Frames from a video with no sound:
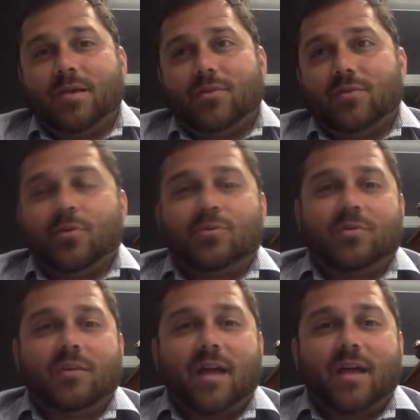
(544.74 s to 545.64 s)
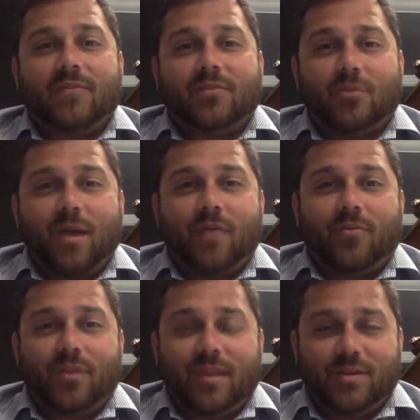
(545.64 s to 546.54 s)
So those are the guys
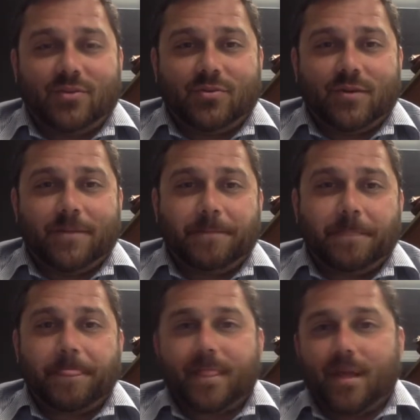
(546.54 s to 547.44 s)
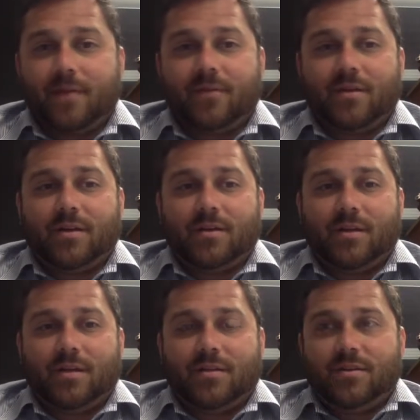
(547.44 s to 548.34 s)
throughout the history of
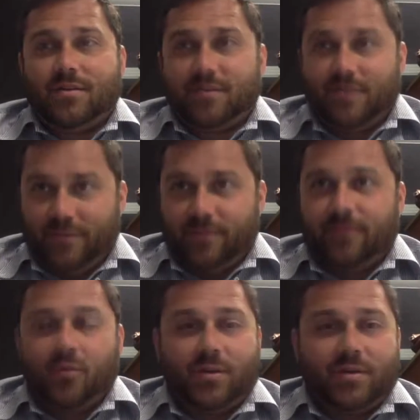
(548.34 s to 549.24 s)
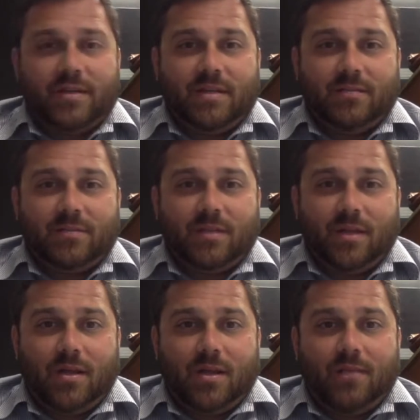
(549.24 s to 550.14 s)
the different Florida teams
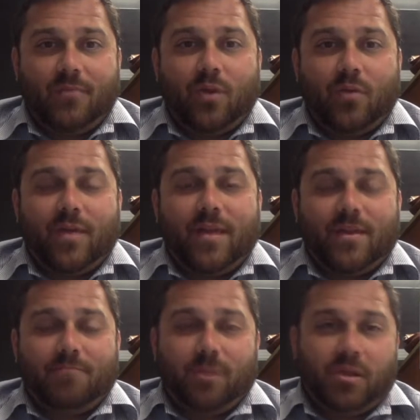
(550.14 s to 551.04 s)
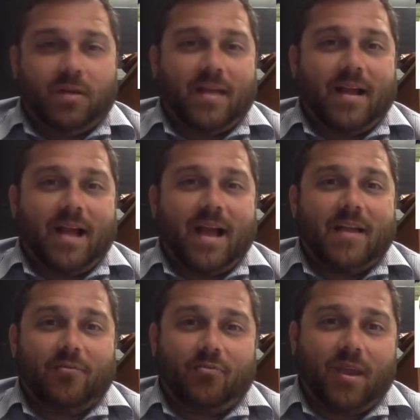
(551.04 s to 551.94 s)
where they could plug that guy
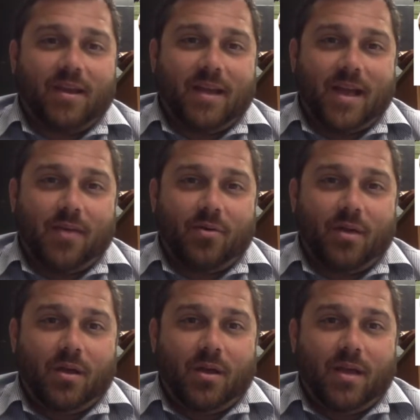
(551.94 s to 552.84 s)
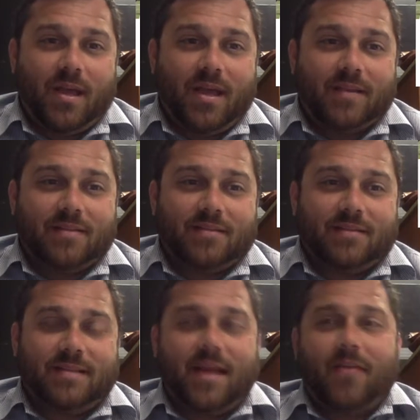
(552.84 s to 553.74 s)
in right now and
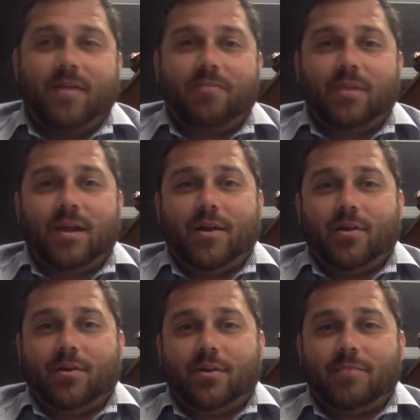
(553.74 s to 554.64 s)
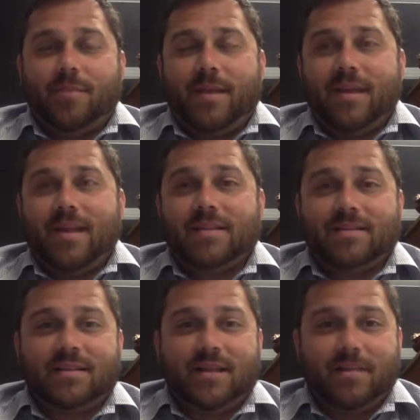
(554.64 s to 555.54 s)
see how that player could make an
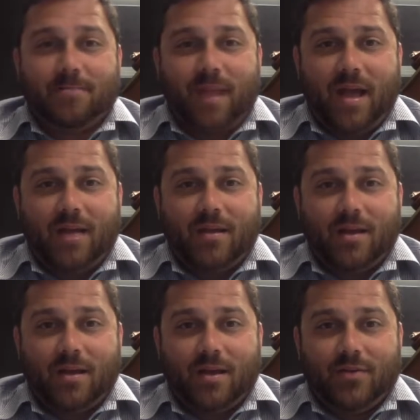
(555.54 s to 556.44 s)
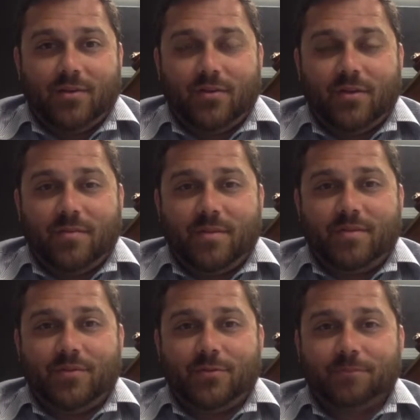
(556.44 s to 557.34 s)
instant impact and turn them
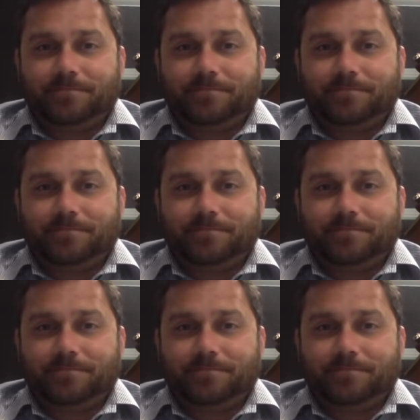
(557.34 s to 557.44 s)
into